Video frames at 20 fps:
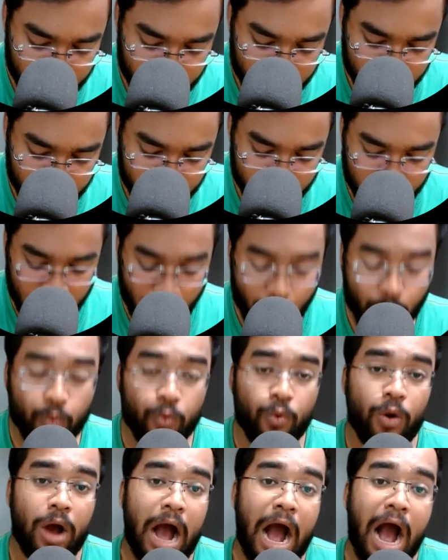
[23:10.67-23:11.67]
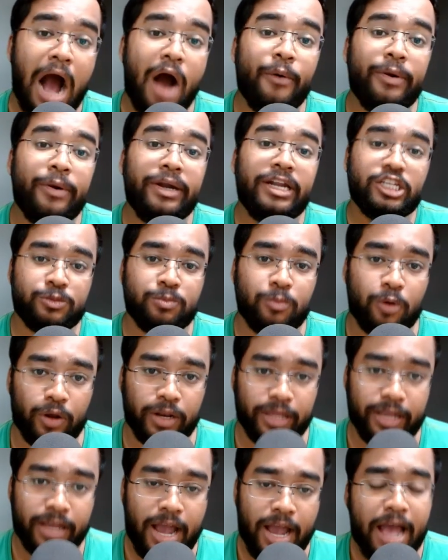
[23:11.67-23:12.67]
So now how it is small
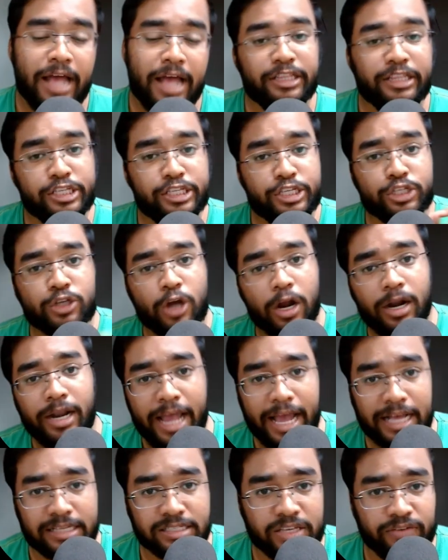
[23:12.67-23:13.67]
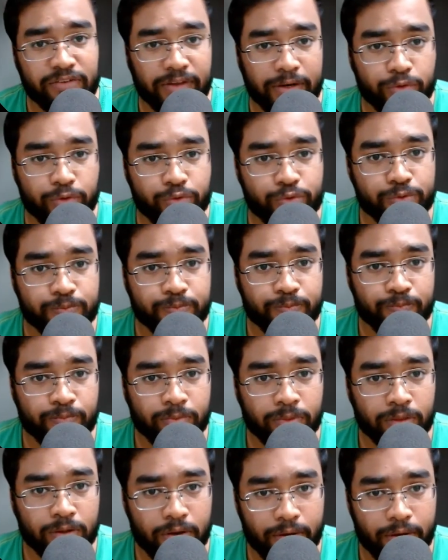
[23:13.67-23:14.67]
a? This is called ASCII values.
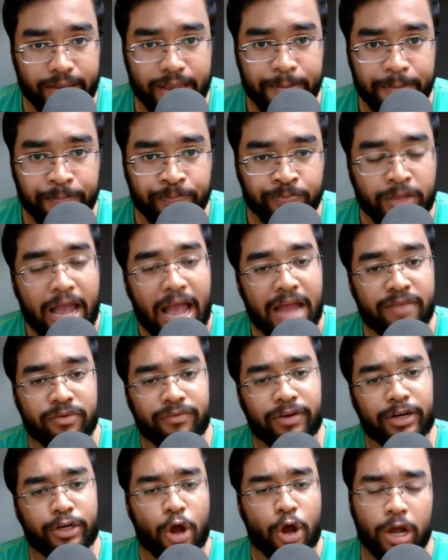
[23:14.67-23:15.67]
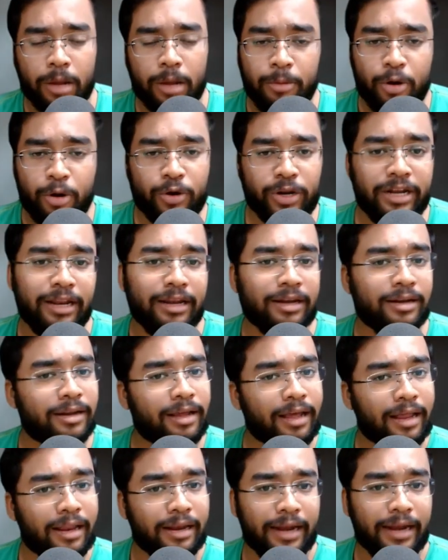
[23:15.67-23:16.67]
Okay, and we will talk about it in
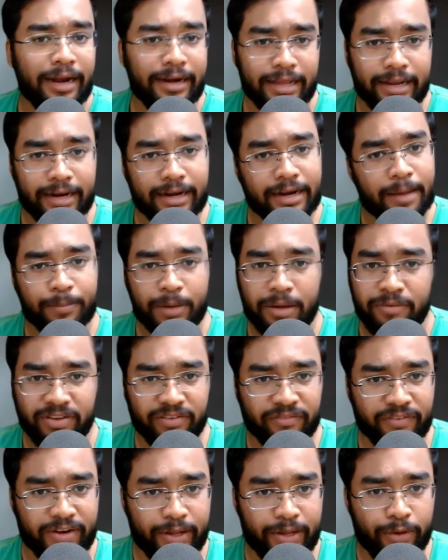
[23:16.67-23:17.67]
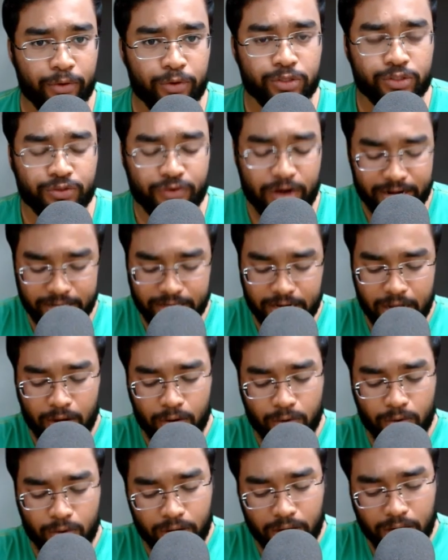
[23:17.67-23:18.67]
later in upcoming videos. Right
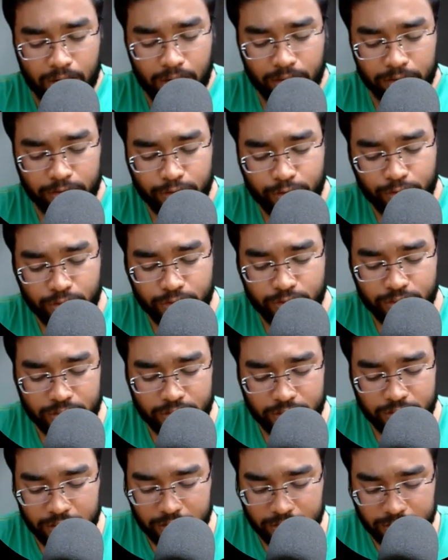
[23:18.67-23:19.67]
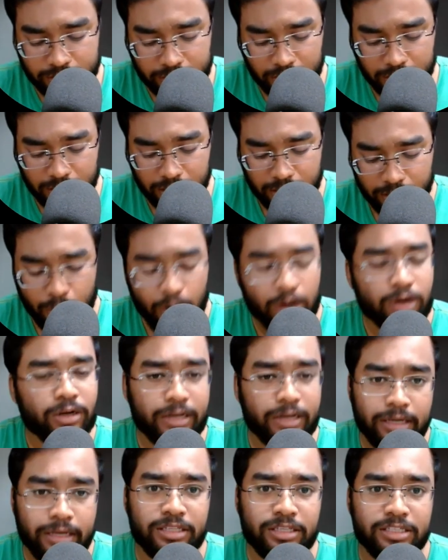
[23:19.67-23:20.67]
now, this is
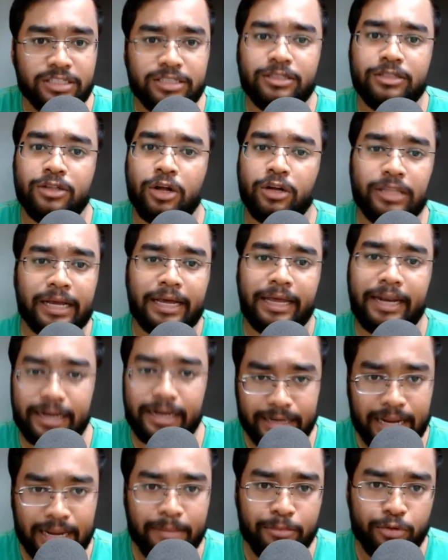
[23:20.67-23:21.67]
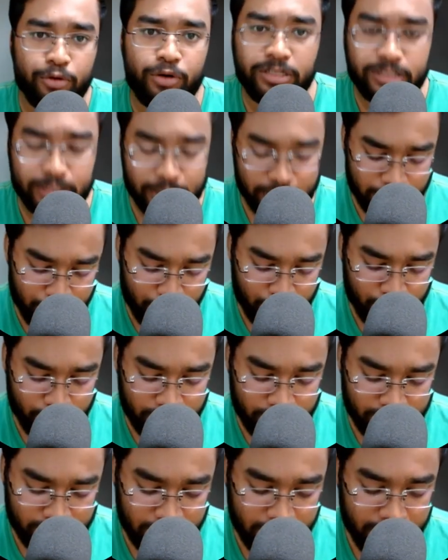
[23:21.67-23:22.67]
not the correct time to discuss about
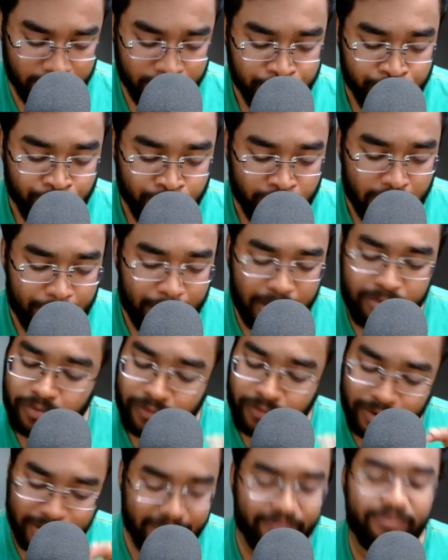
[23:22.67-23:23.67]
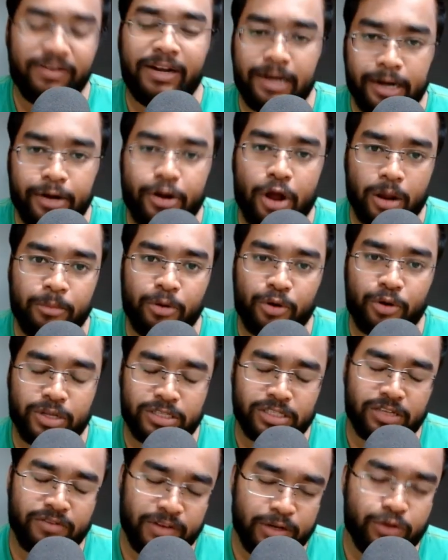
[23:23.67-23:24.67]
this thing, but we will definitely talk about
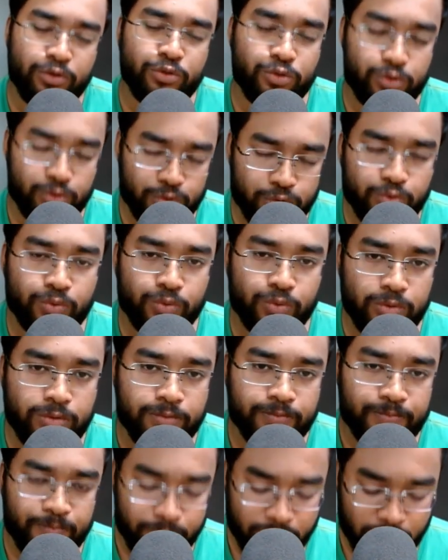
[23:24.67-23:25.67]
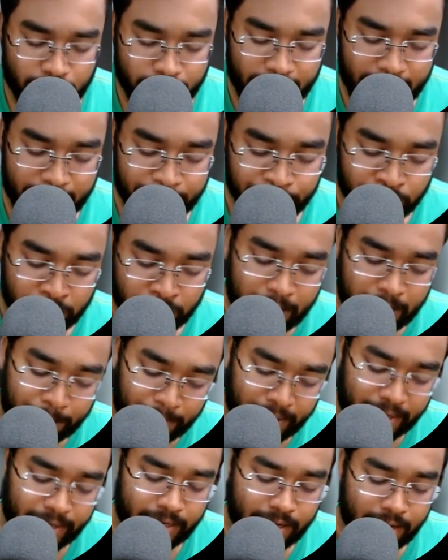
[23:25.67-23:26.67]
ASCII values soon. Okay,
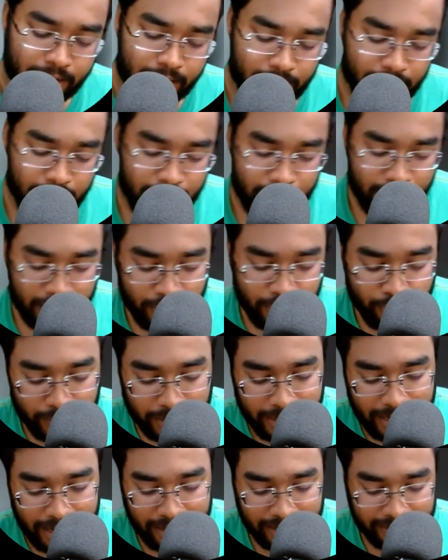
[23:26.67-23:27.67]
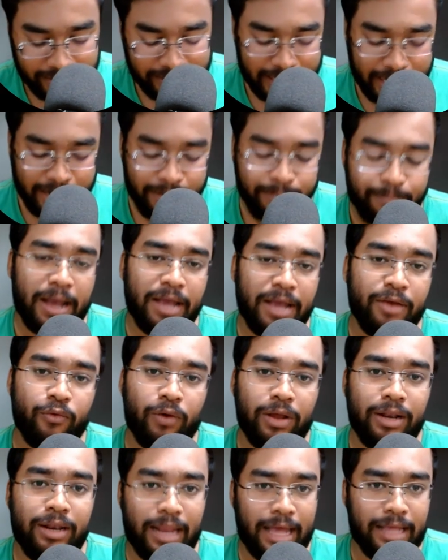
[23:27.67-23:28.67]
but you can understand by
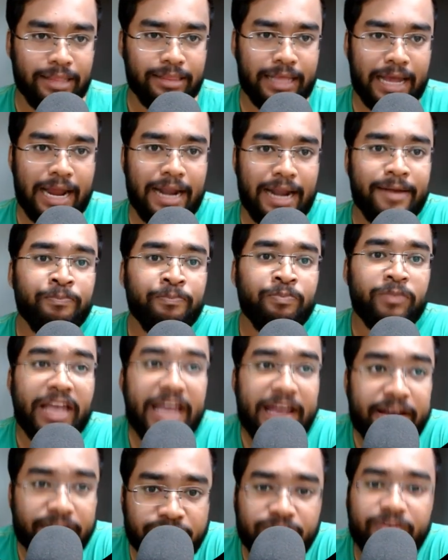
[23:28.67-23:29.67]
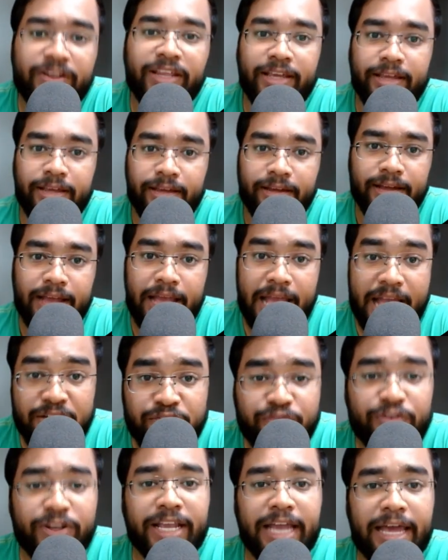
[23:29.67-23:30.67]
one line that every
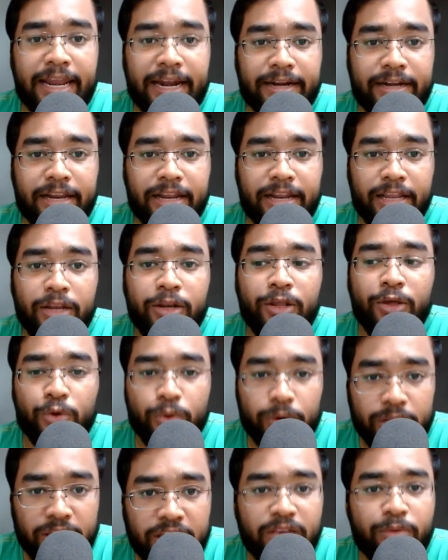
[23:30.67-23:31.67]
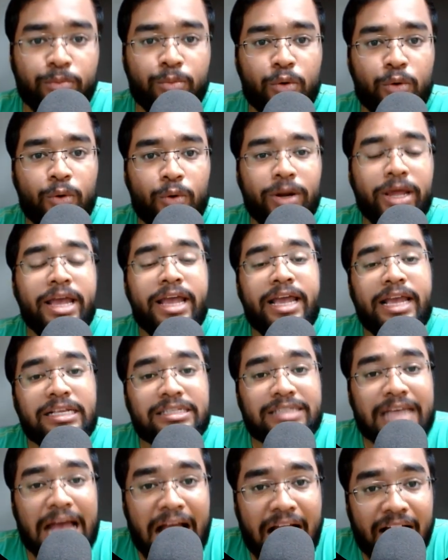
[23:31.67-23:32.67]
character in your keyboard
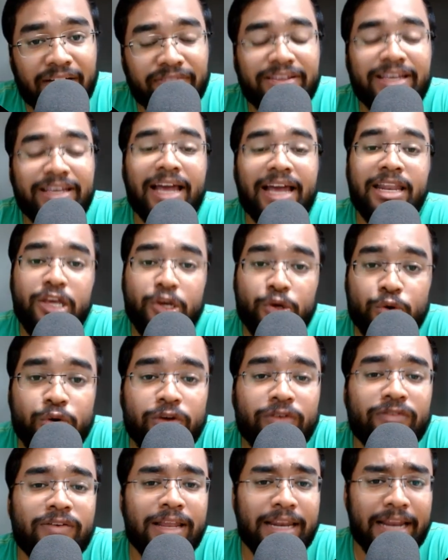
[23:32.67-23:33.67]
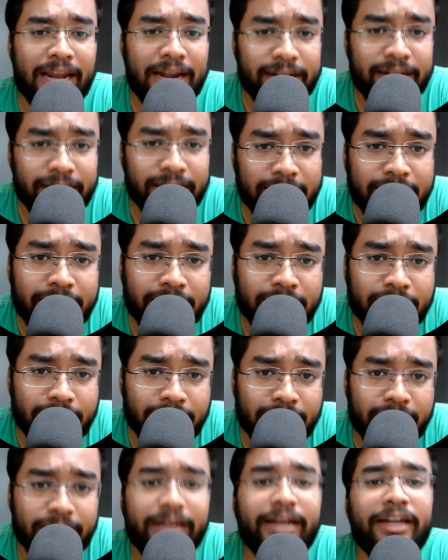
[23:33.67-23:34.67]
is having an equivalent in
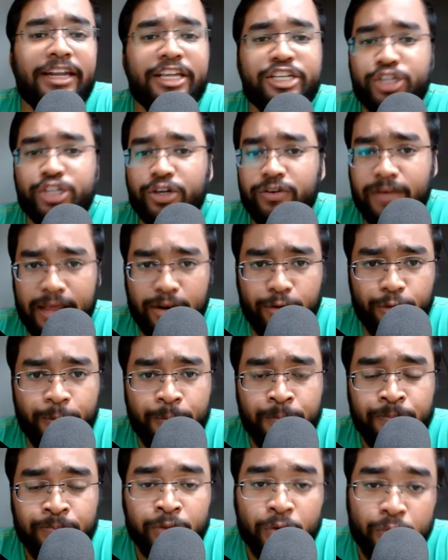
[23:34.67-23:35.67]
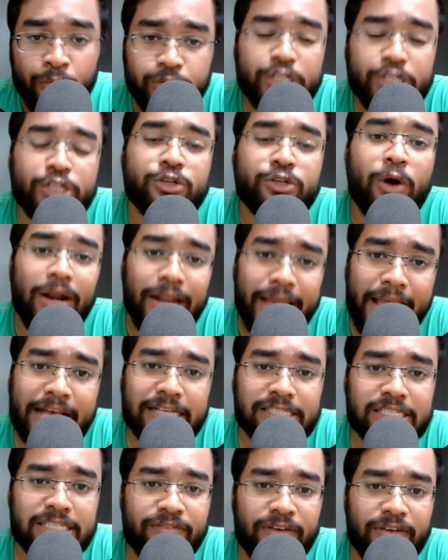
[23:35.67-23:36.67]
integer value, which is called
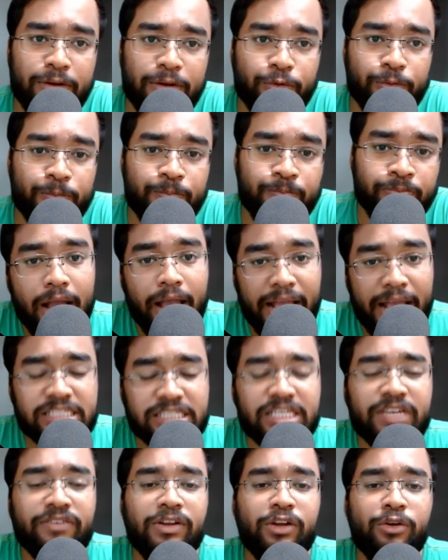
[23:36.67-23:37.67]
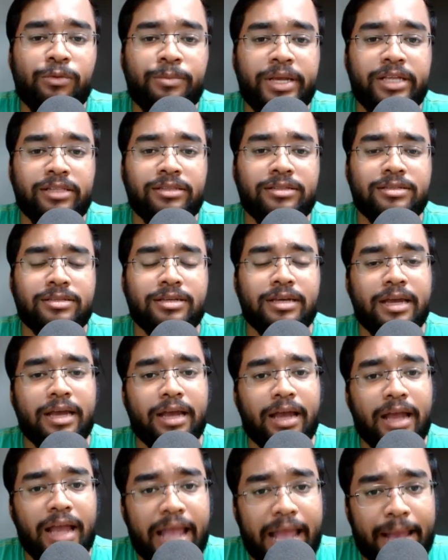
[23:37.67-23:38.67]
ASCII value. ASCII value means
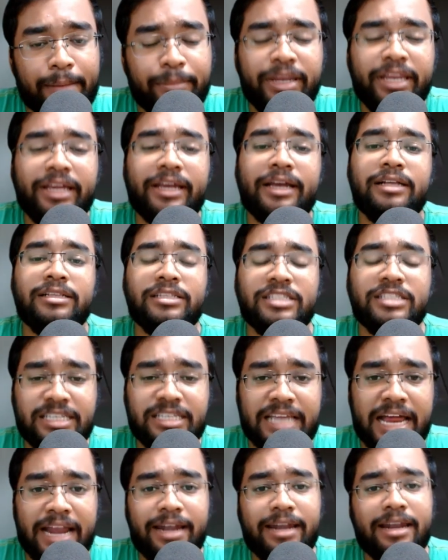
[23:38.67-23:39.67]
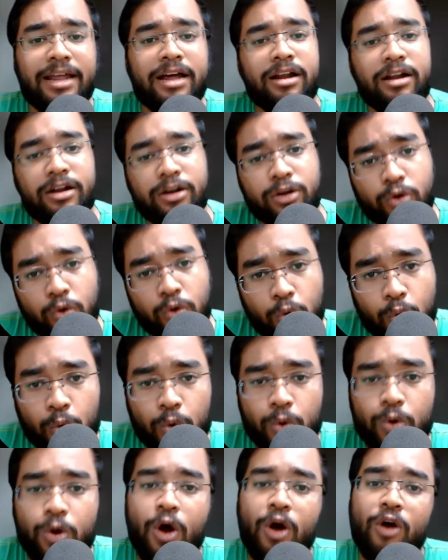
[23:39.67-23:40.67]
American Standard
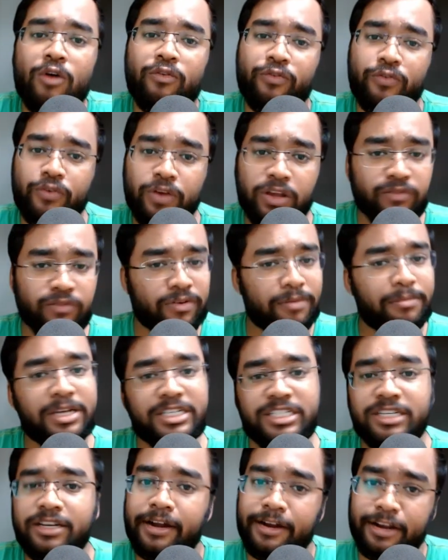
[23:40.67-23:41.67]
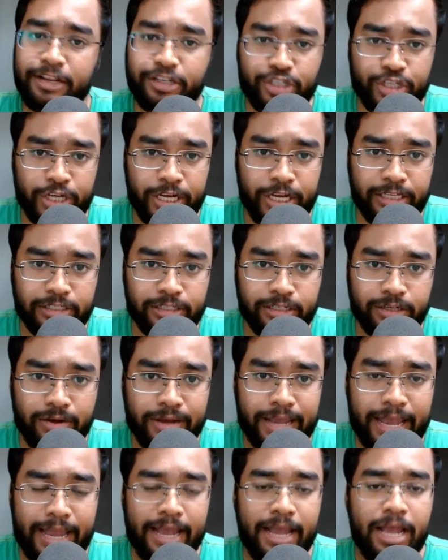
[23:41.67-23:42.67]
Code of Information Interchange.
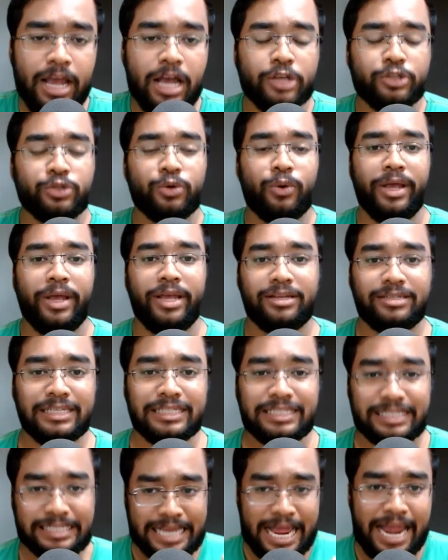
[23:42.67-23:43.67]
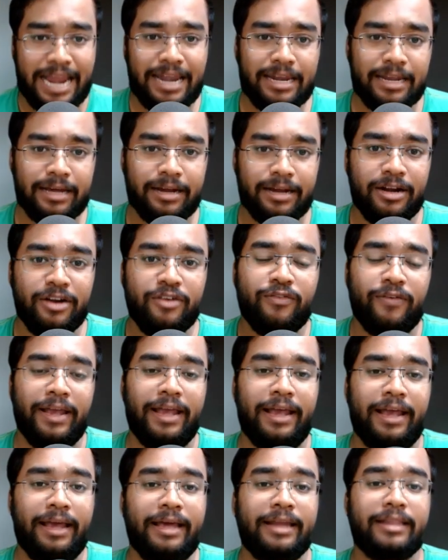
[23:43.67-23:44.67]
Okay, so it's a standard
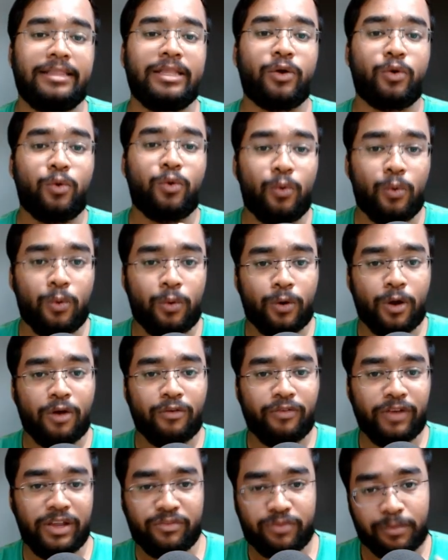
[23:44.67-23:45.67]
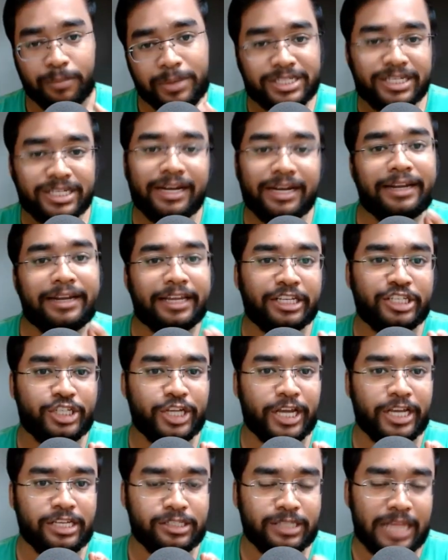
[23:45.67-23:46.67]
where the code of information interchange.